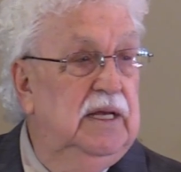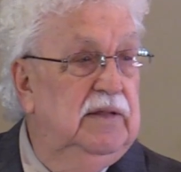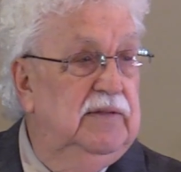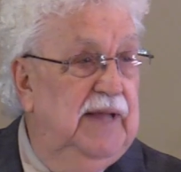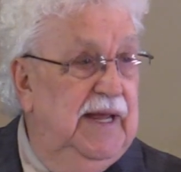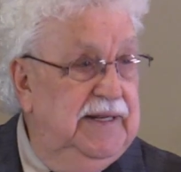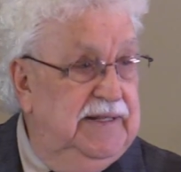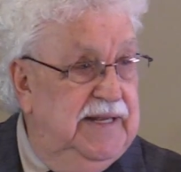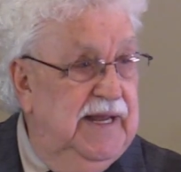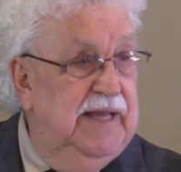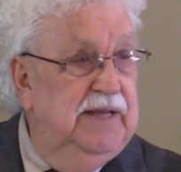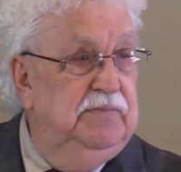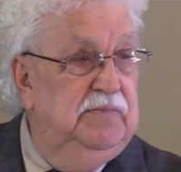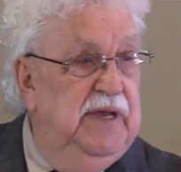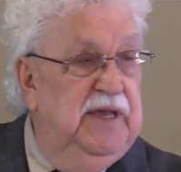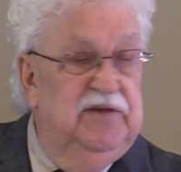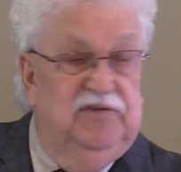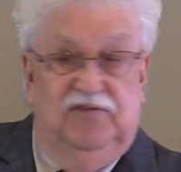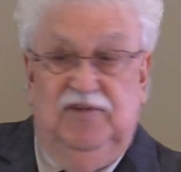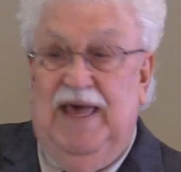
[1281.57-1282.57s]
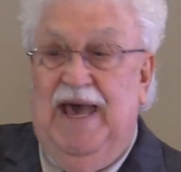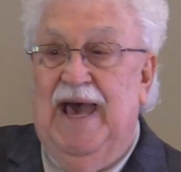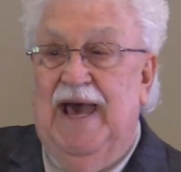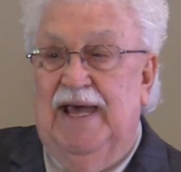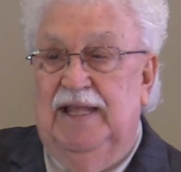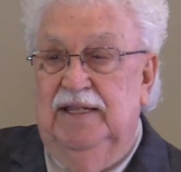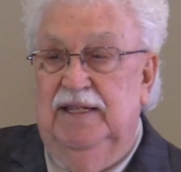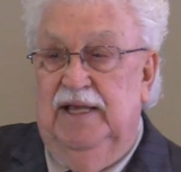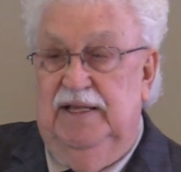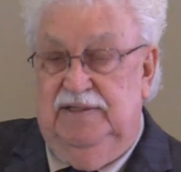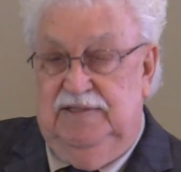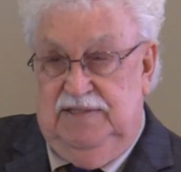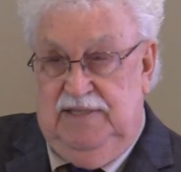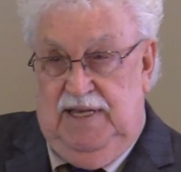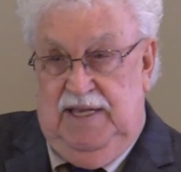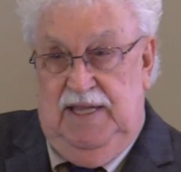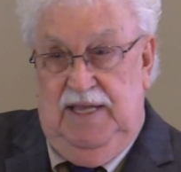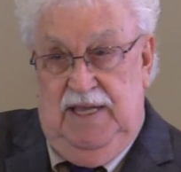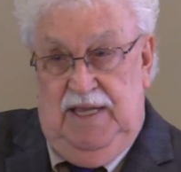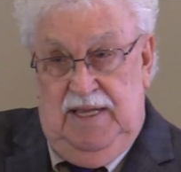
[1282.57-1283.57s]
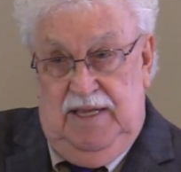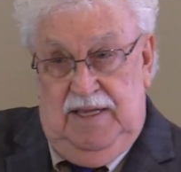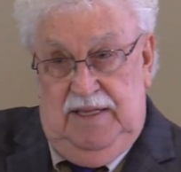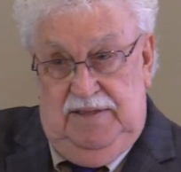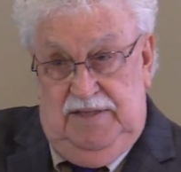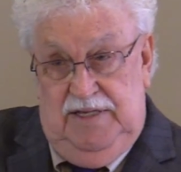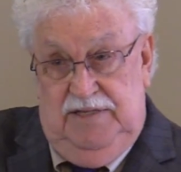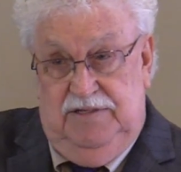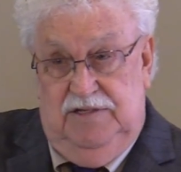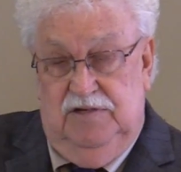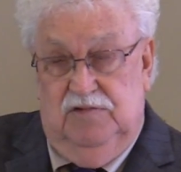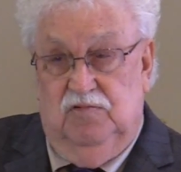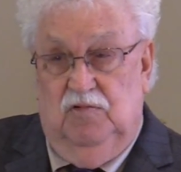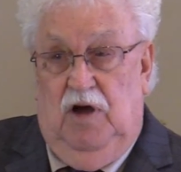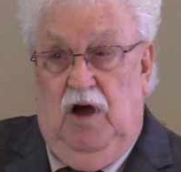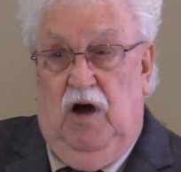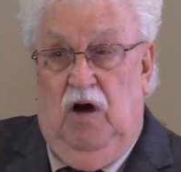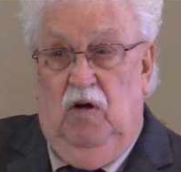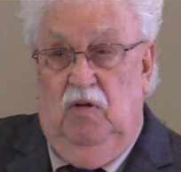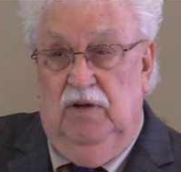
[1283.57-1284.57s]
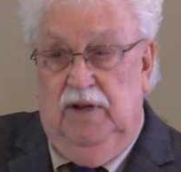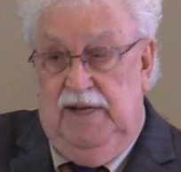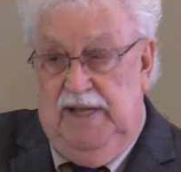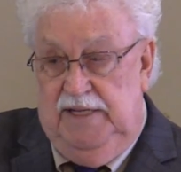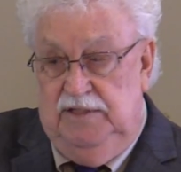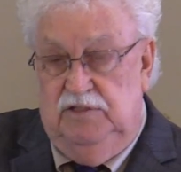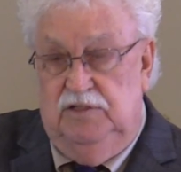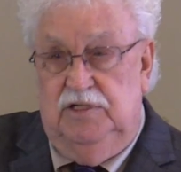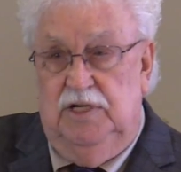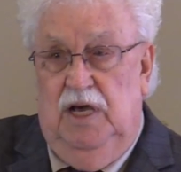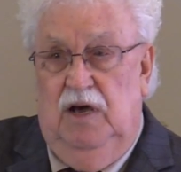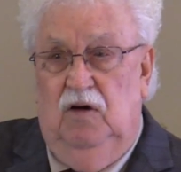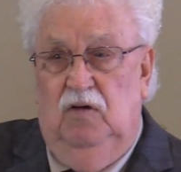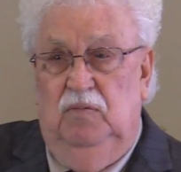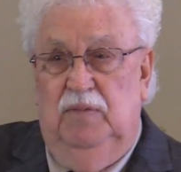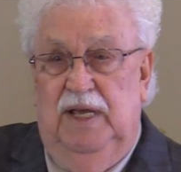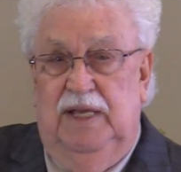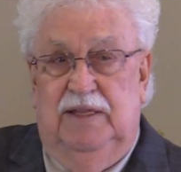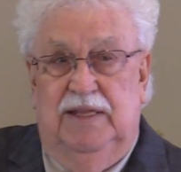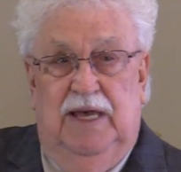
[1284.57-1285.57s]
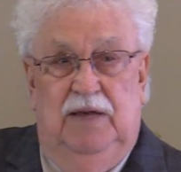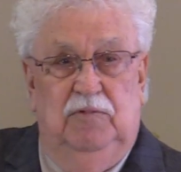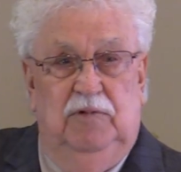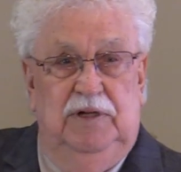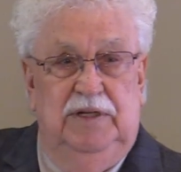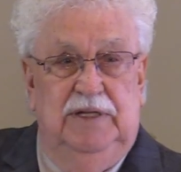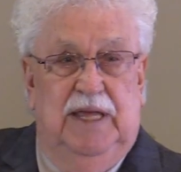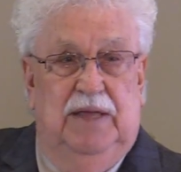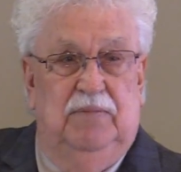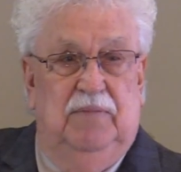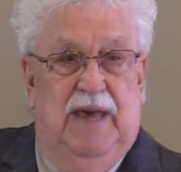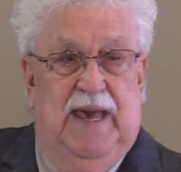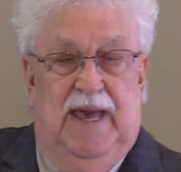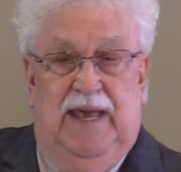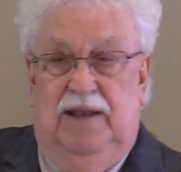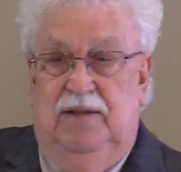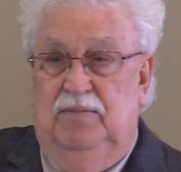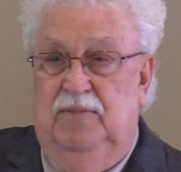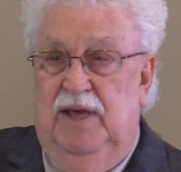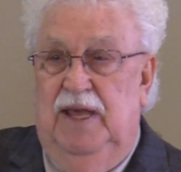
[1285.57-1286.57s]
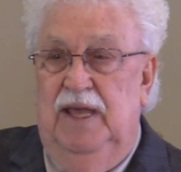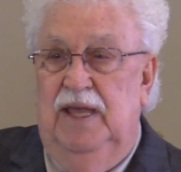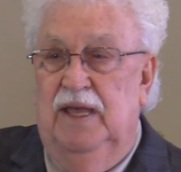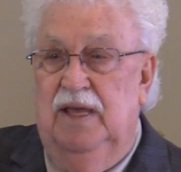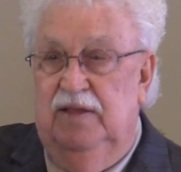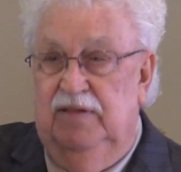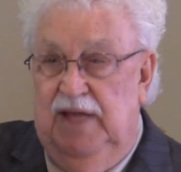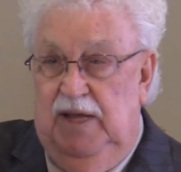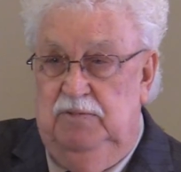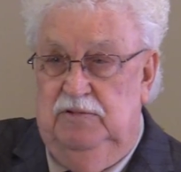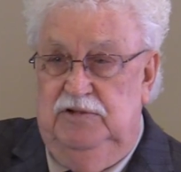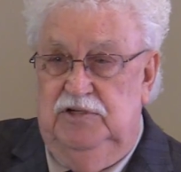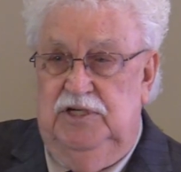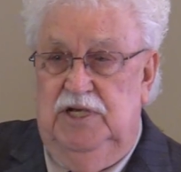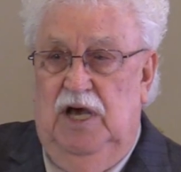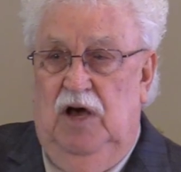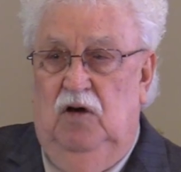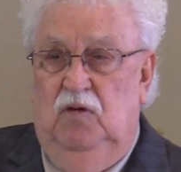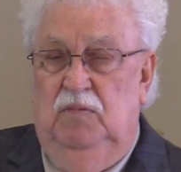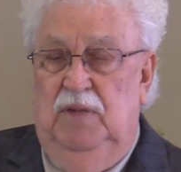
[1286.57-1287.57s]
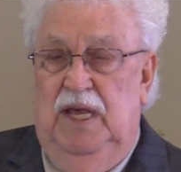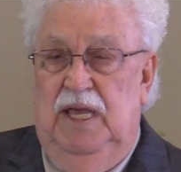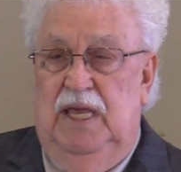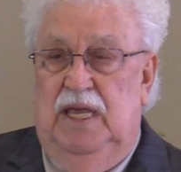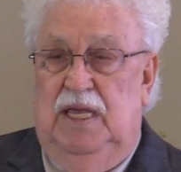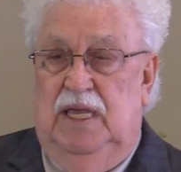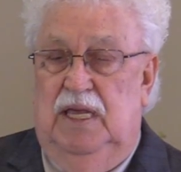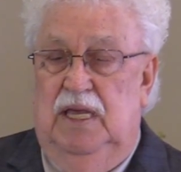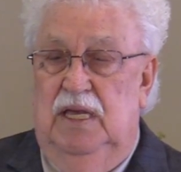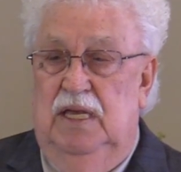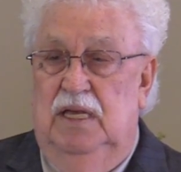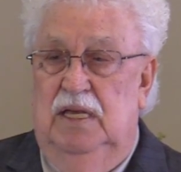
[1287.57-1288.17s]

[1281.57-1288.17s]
They'd take me aside and they'd say, this is wrong, and they'd show me. They wouldn't get mad at me. They would show me.